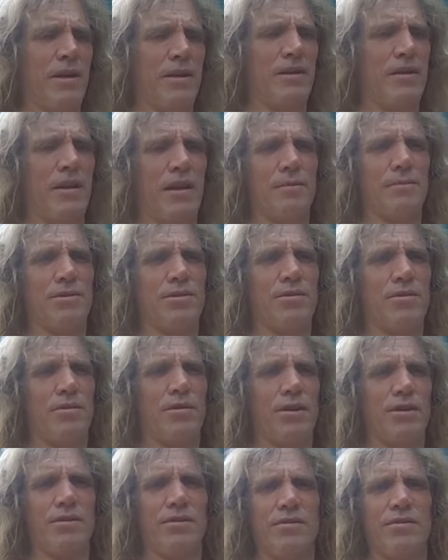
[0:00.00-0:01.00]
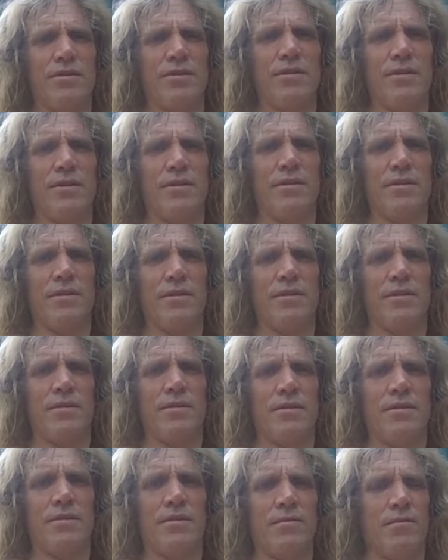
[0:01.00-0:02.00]
bedtime stories?
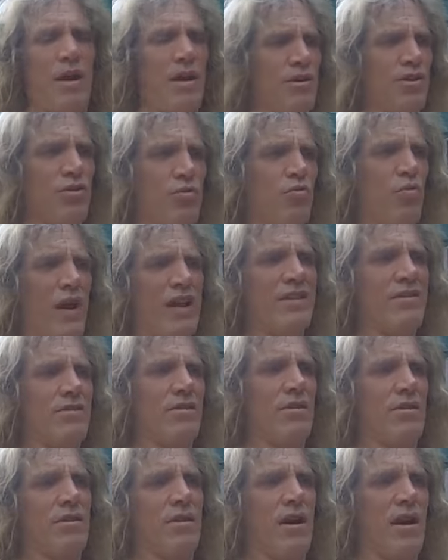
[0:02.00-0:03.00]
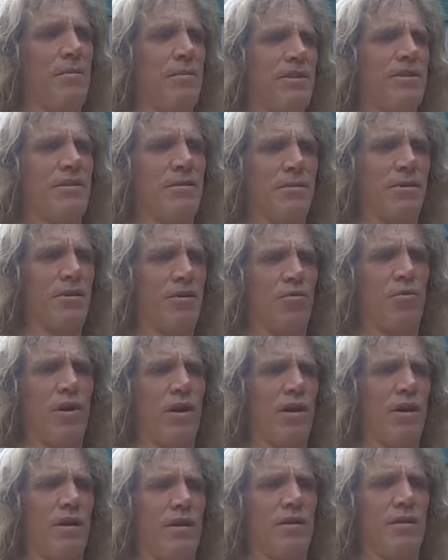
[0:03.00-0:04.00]
Why don't you waste our time in some other
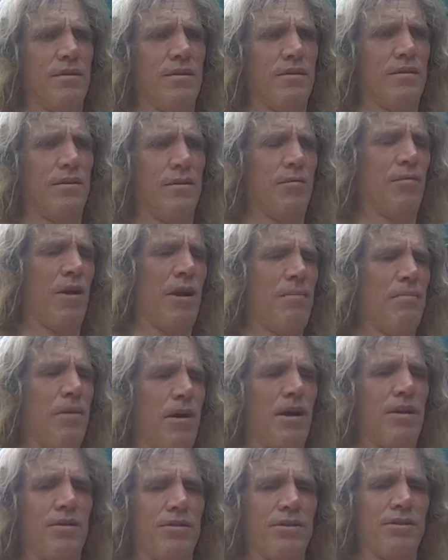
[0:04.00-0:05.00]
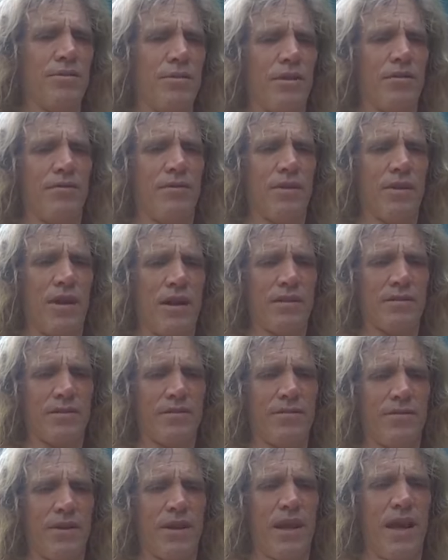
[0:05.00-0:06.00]
way? I mean, why bother doing
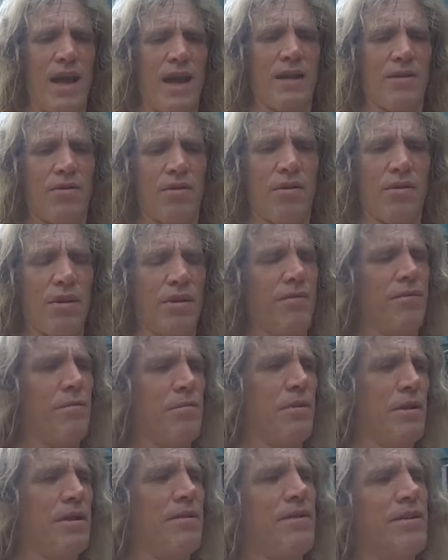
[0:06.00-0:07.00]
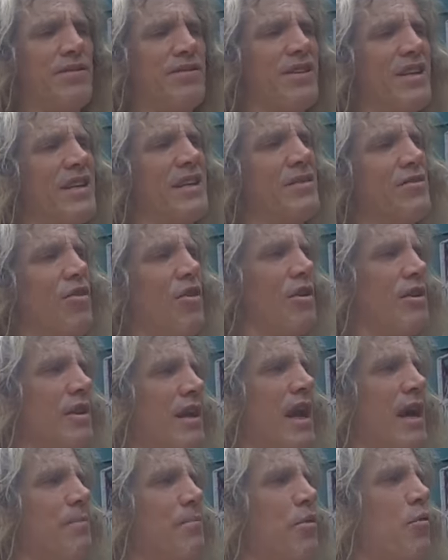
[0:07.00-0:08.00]
philosophy at all? If you believe there's an is-ought
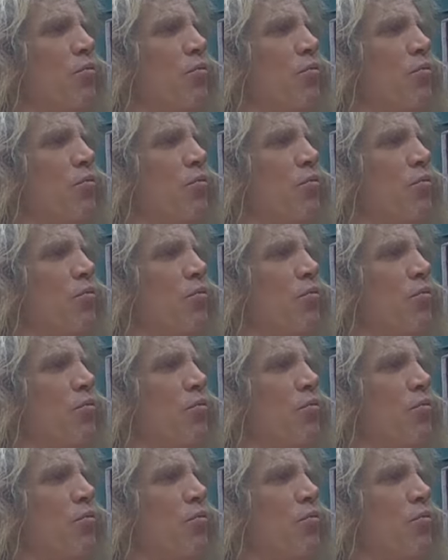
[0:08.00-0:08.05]
gap,